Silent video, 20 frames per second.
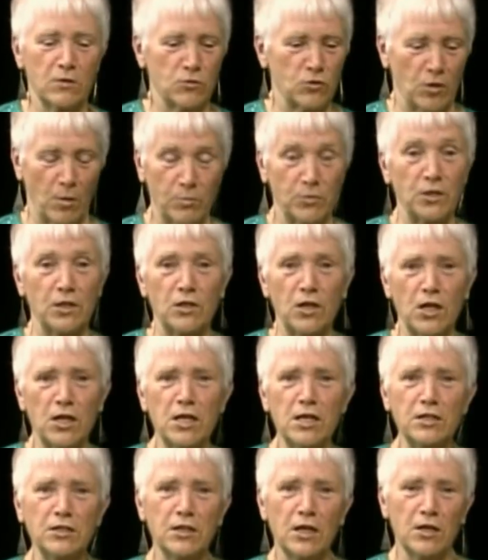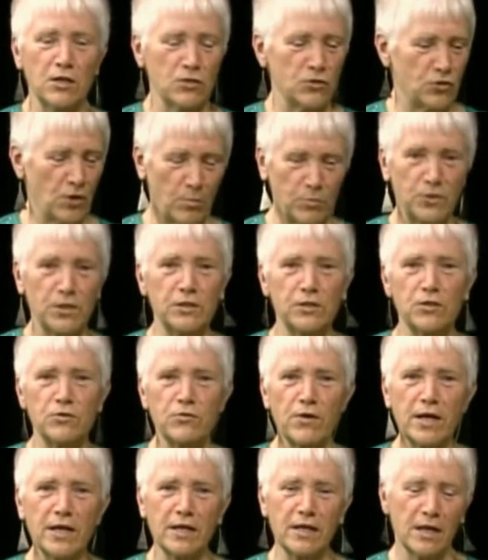something to eat, something to
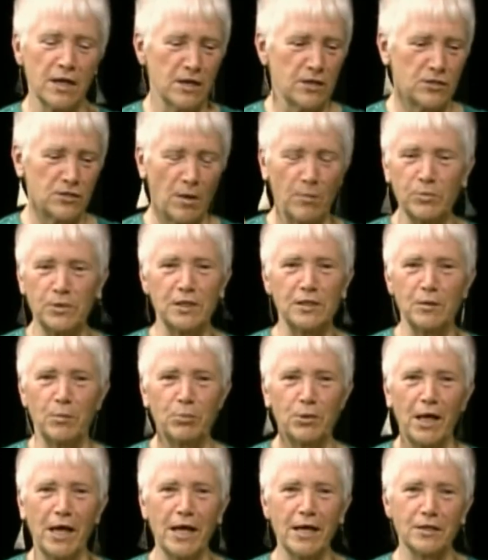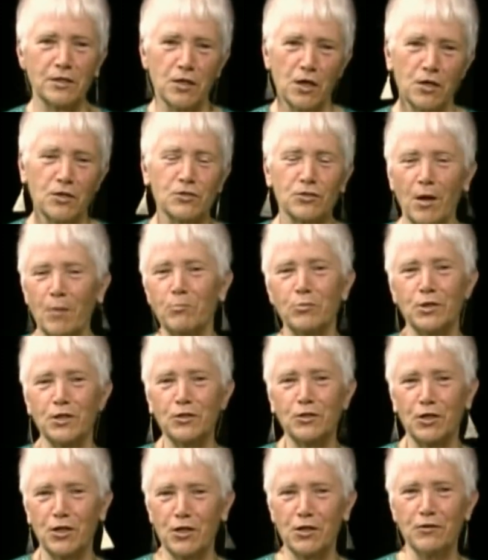drink, something to plant,
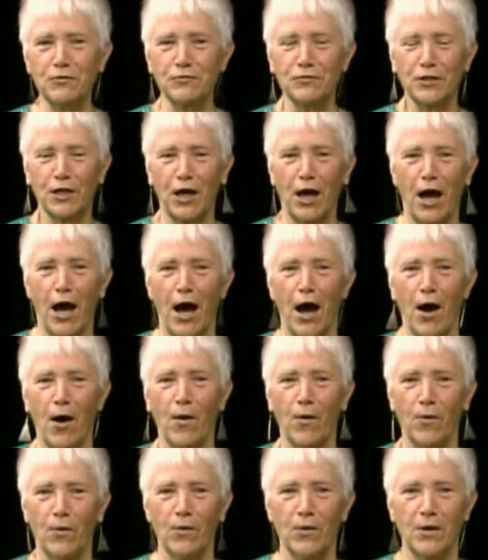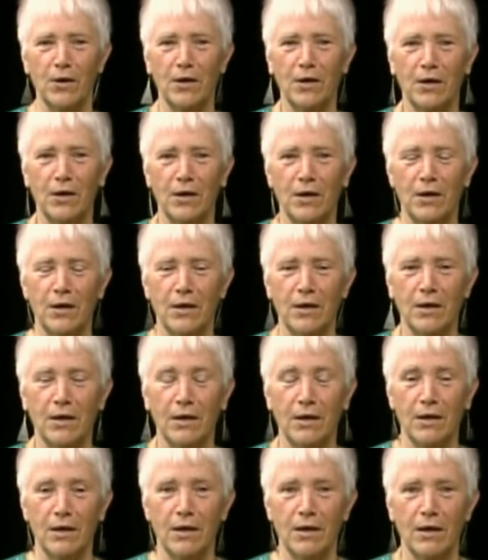something to give the cow.
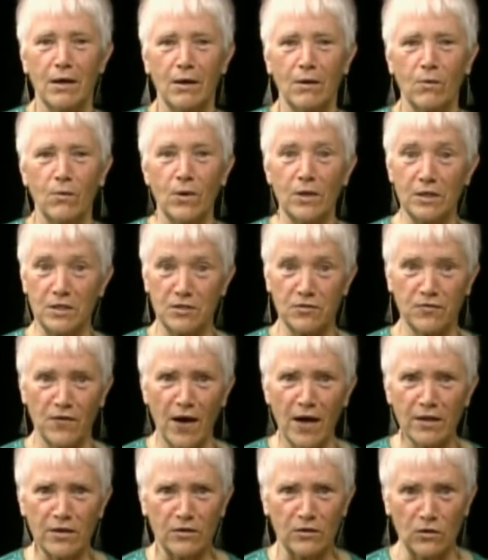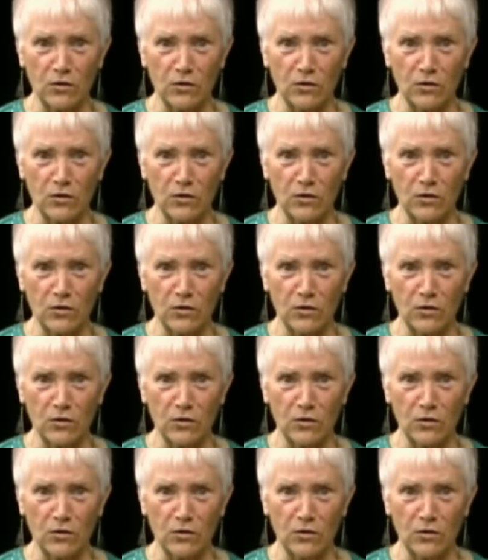Well, his father